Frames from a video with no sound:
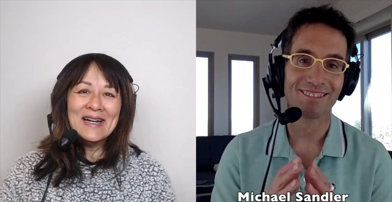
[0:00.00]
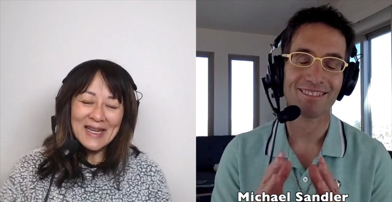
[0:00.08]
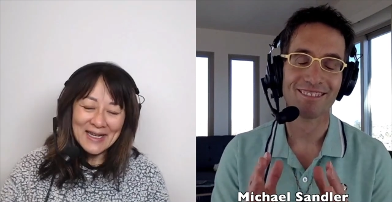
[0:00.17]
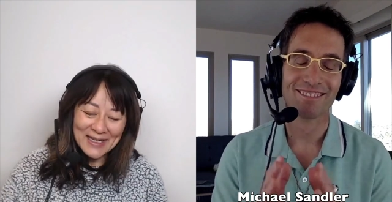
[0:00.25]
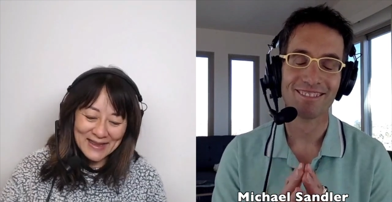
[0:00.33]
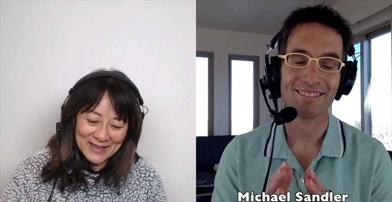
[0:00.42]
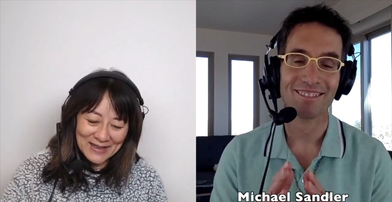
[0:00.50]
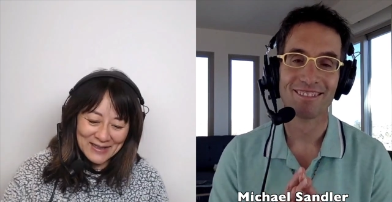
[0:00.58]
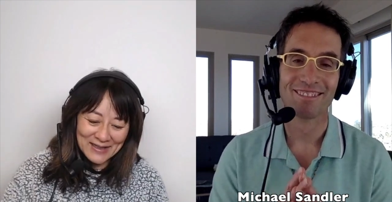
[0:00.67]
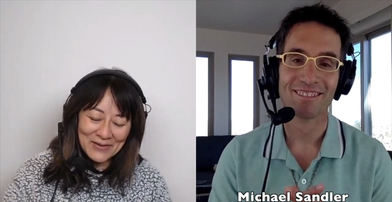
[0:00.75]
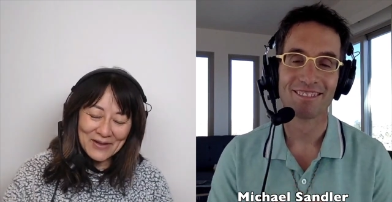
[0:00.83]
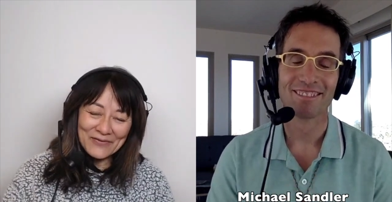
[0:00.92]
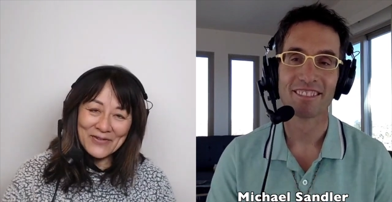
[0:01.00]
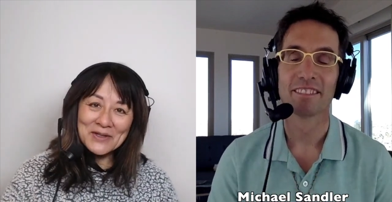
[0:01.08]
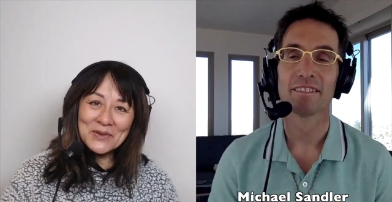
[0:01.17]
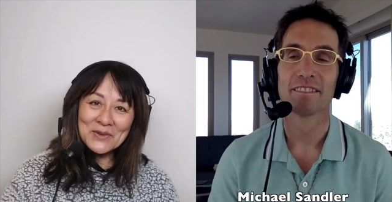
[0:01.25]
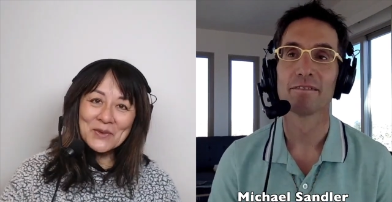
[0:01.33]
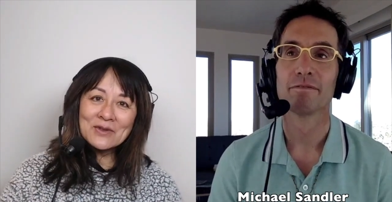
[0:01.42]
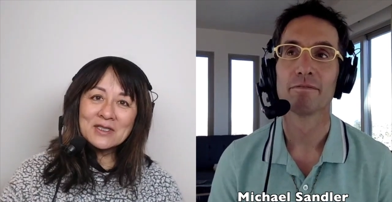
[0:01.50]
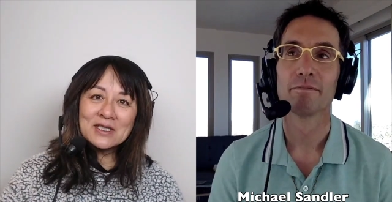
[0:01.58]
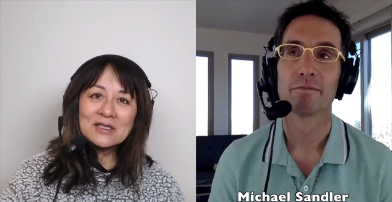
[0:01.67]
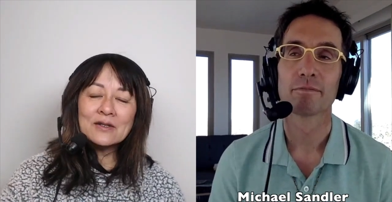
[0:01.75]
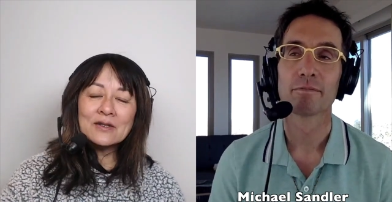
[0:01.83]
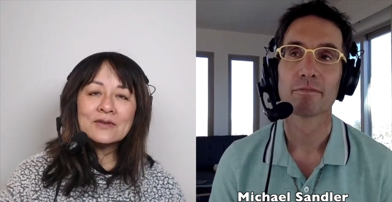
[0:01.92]
Speaker 1: anything and final words
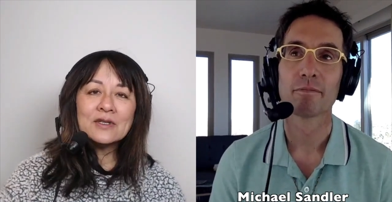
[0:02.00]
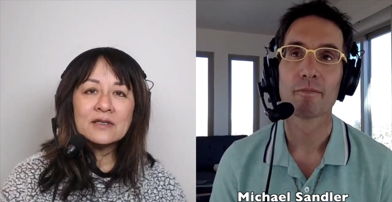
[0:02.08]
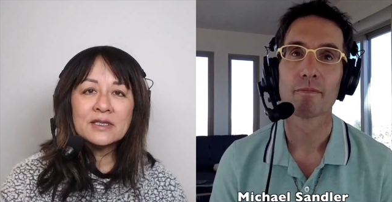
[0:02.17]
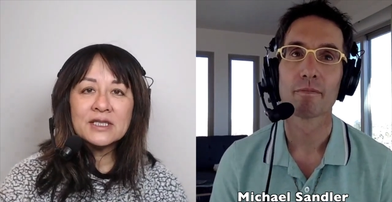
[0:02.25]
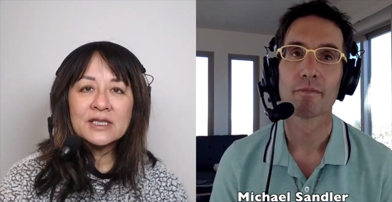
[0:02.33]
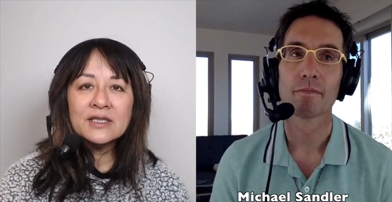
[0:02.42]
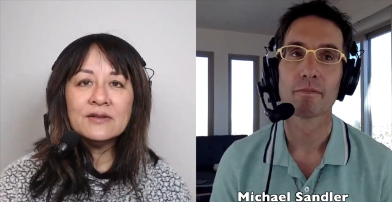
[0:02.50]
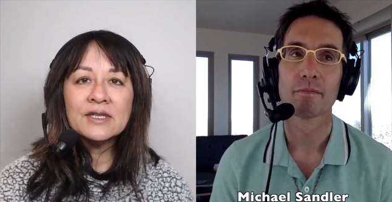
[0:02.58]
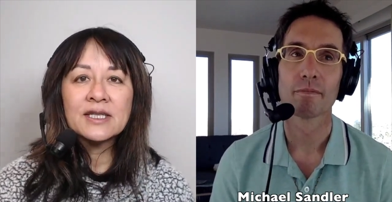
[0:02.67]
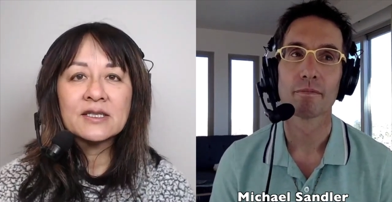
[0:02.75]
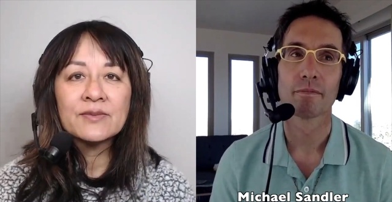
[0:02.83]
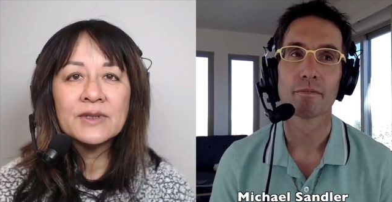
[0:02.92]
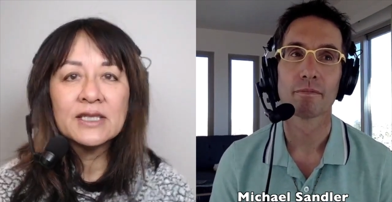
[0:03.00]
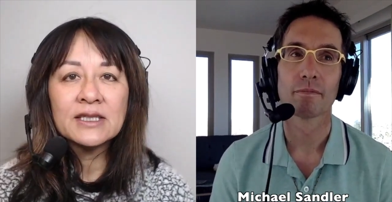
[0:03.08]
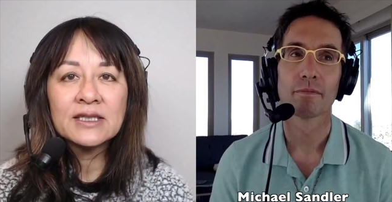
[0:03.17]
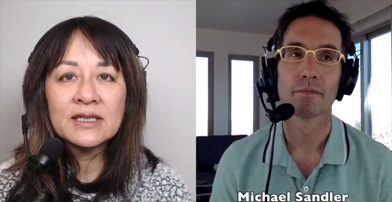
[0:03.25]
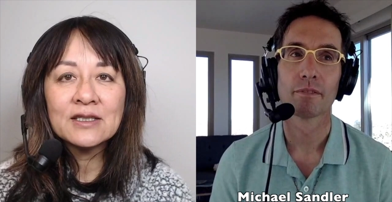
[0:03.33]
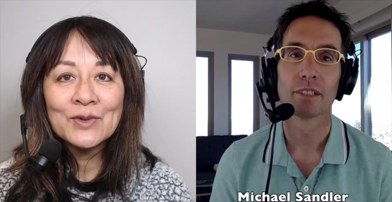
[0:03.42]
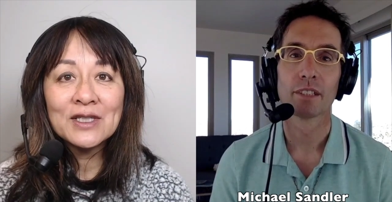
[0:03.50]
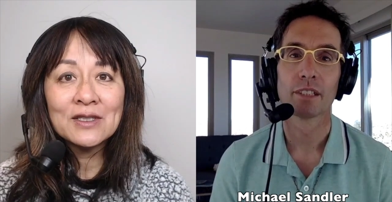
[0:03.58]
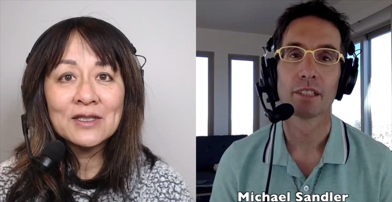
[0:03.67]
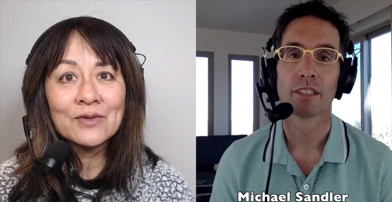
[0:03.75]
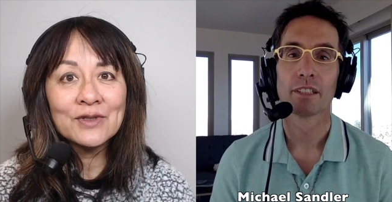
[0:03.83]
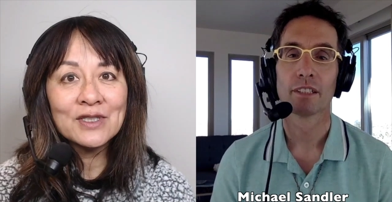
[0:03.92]
because I don't think I'll see you next week because next week is
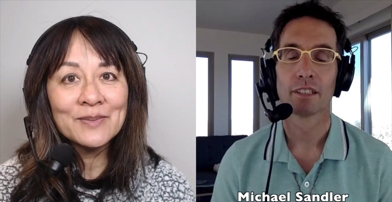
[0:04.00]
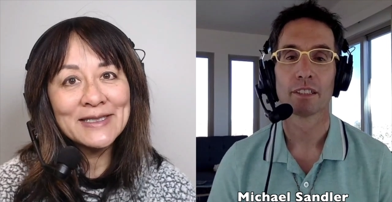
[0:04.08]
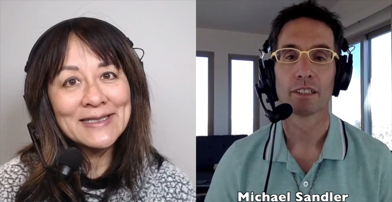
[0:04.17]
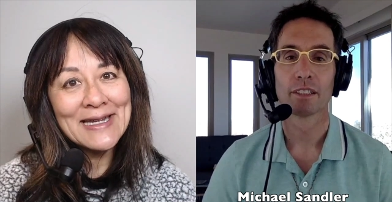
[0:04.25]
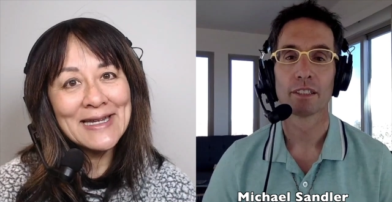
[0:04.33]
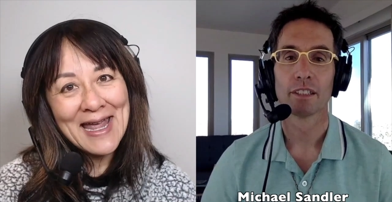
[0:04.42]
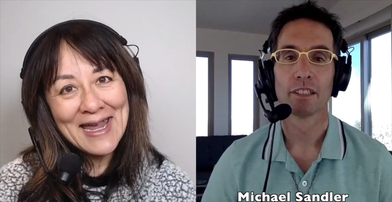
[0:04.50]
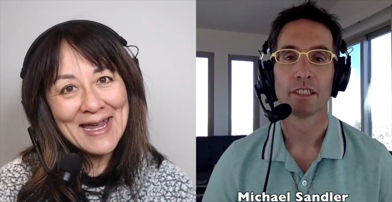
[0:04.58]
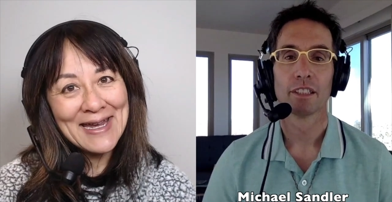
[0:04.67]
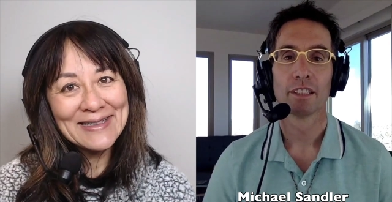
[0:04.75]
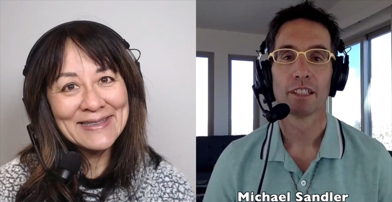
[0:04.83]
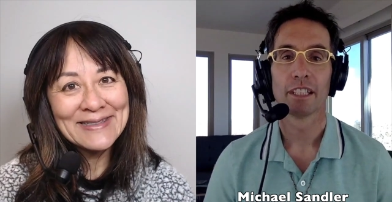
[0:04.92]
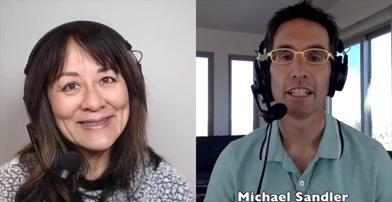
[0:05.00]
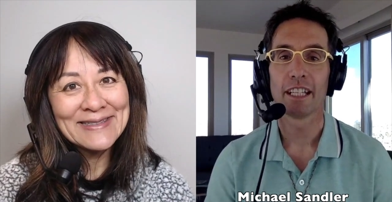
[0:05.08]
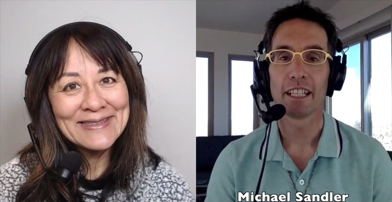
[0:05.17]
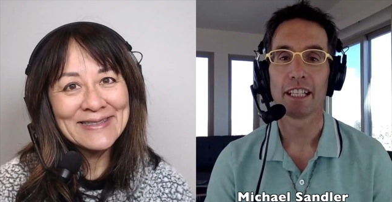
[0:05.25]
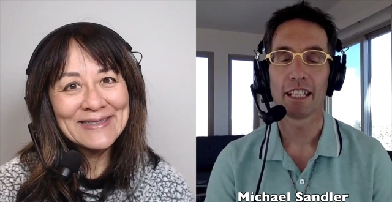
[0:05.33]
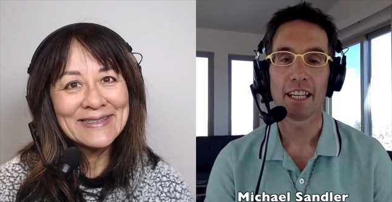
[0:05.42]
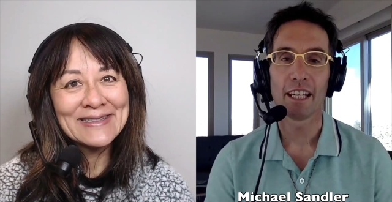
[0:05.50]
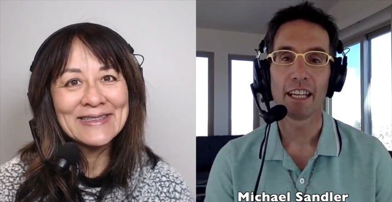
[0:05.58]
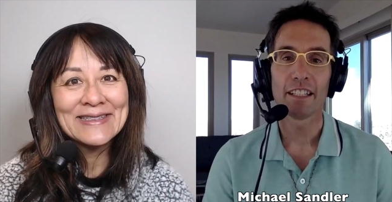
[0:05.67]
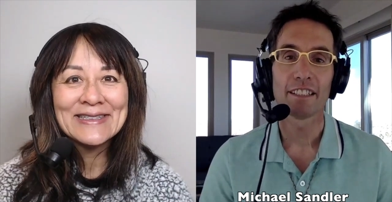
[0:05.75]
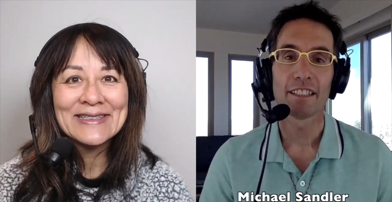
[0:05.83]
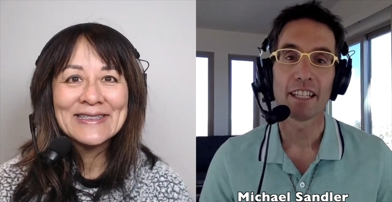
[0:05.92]
Christmas Day.
Speaker 2: It
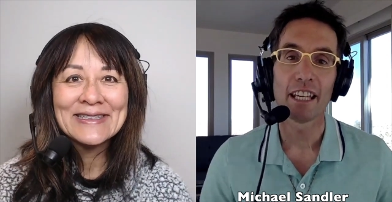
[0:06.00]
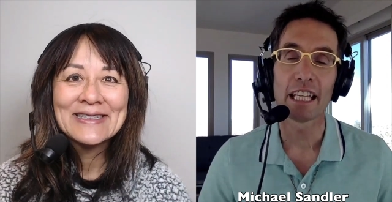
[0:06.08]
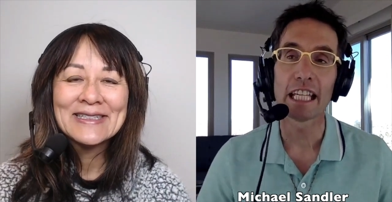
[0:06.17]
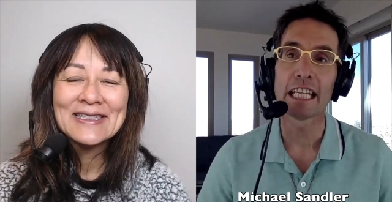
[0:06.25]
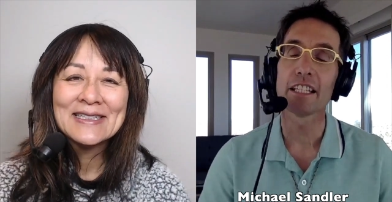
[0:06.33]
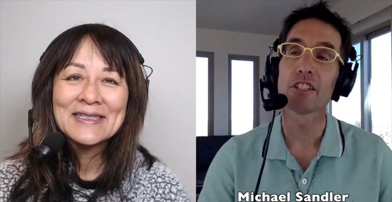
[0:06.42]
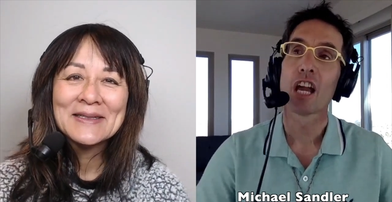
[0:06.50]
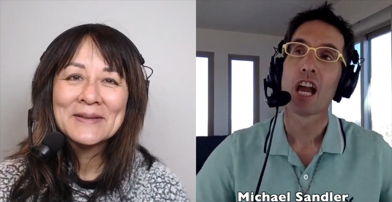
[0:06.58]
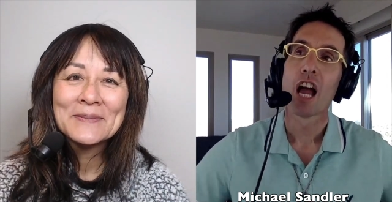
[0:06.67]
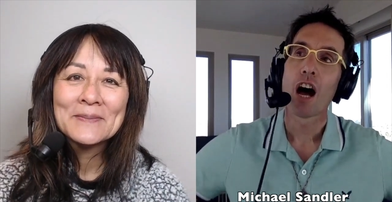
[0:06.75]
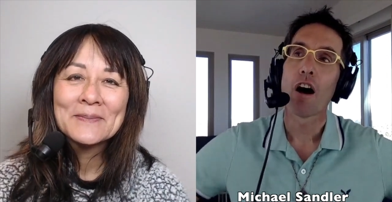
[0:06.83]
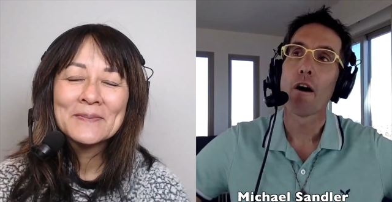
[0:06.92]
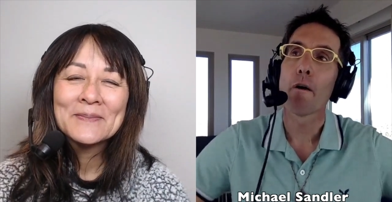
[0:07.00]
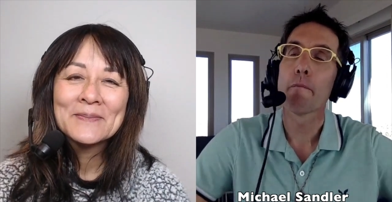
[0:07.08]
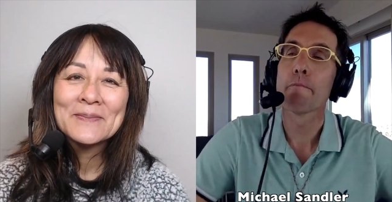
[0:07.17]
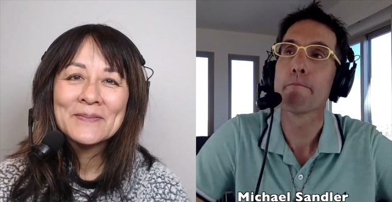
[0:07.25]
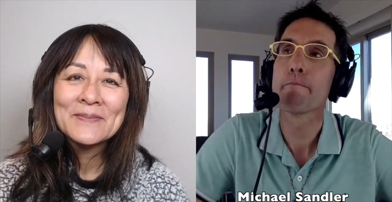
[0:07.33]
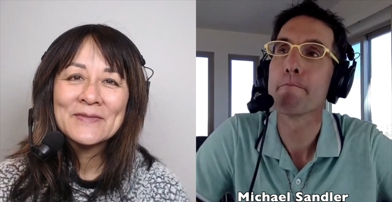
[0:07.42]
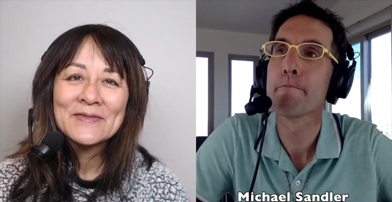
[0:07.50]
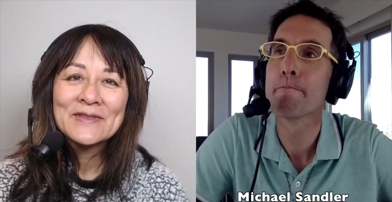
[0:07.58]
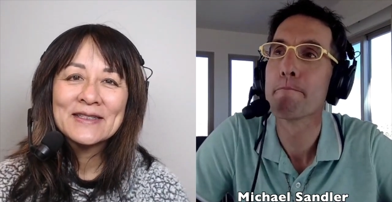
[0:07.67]
is. It is. Um,